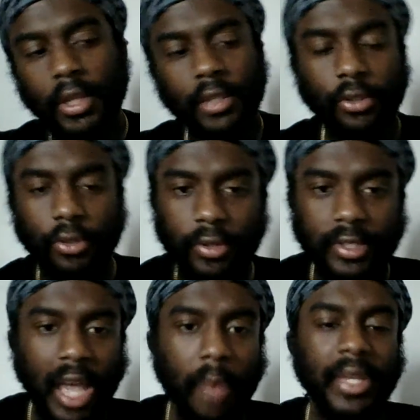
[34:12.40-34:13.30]
So during the
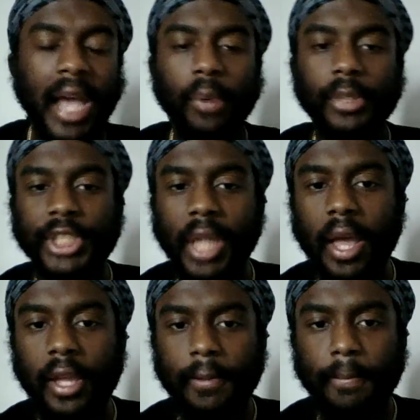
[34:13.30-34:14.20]
time of
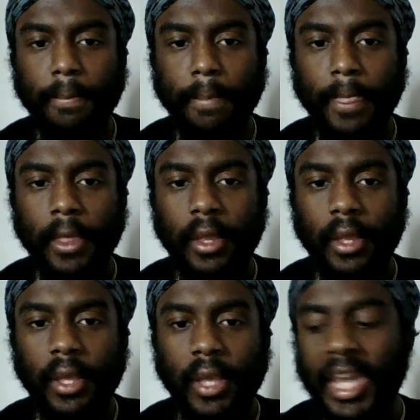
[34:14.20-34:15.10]
Yahushua,
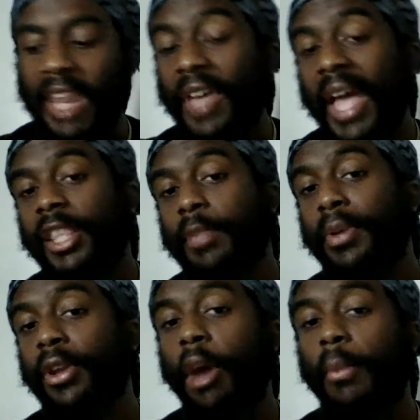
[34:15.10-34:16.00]
it have had to
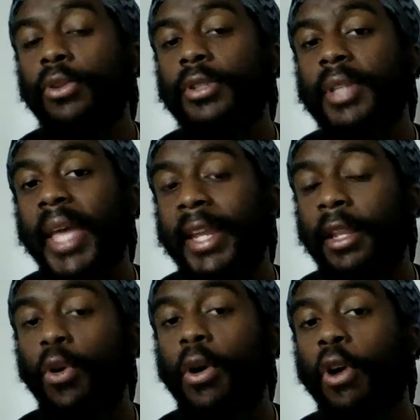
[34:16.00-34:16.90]
been almost, and the
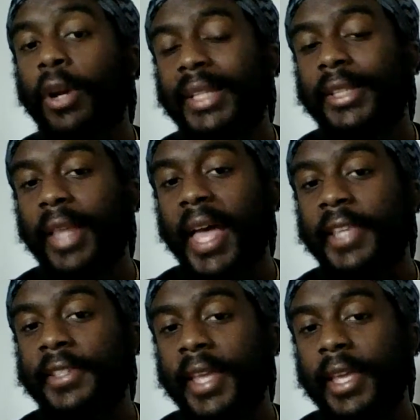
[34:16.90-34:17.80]
Lord called that the
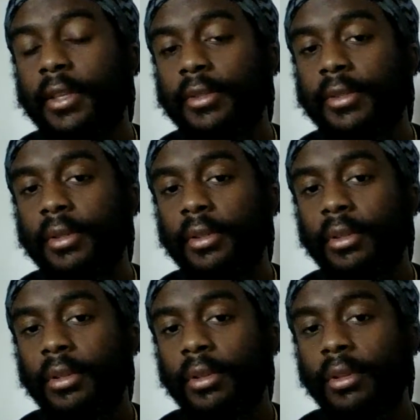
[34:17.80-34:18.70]
last days.
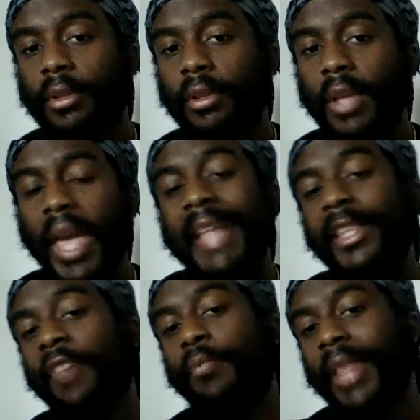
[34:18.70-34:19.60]
It had
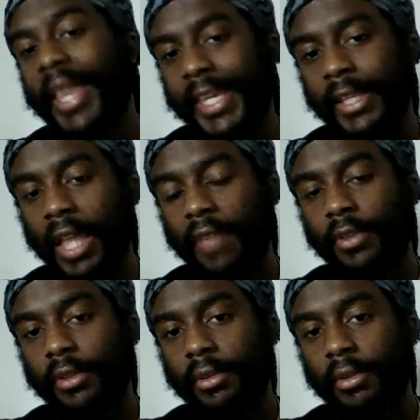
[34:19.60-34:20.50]
to have been like 11
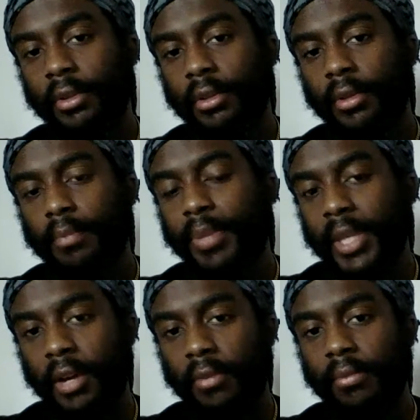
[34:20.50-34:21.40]

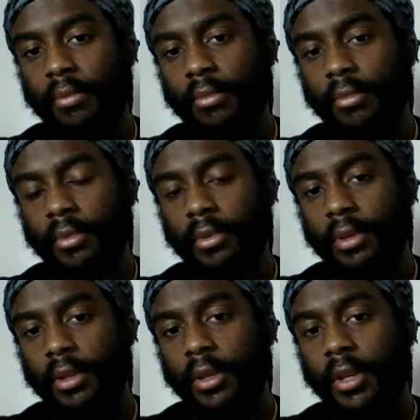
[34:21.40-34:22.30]
p.m.
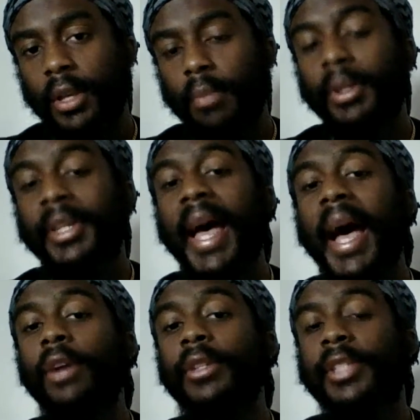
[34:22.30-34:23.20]
But
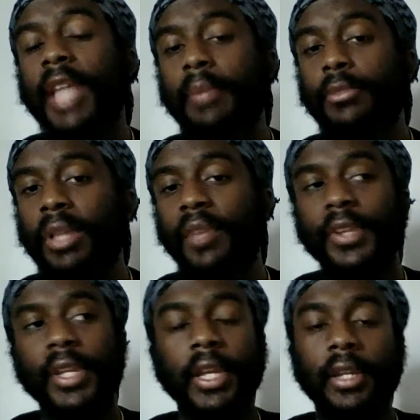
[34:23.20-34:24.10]
now the time you're
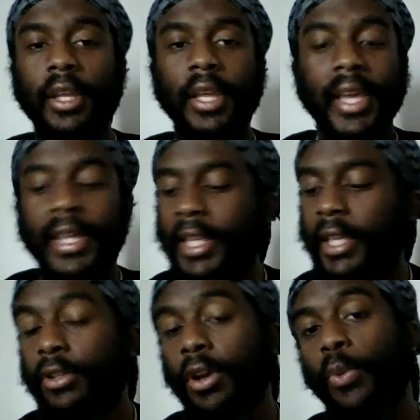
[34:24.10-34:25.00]
living in, and
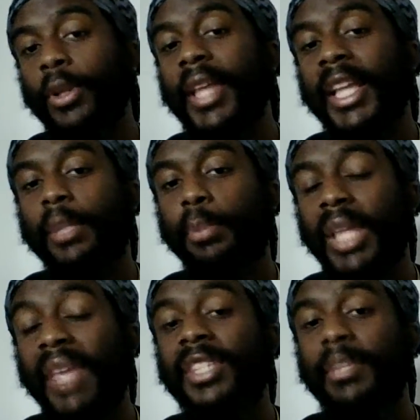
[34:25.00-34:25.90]
we're led to
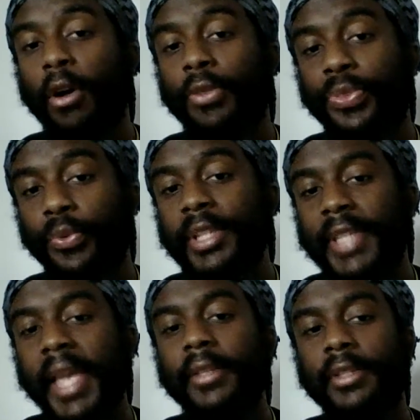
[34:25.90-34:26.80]
believe is about 3
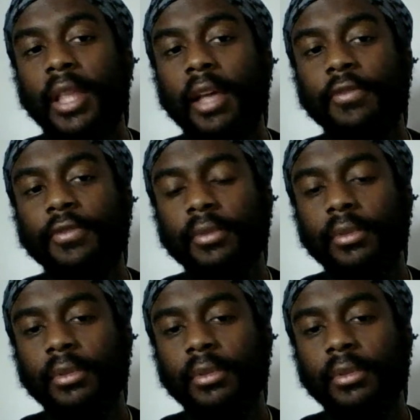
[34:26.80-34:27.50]
seconds left.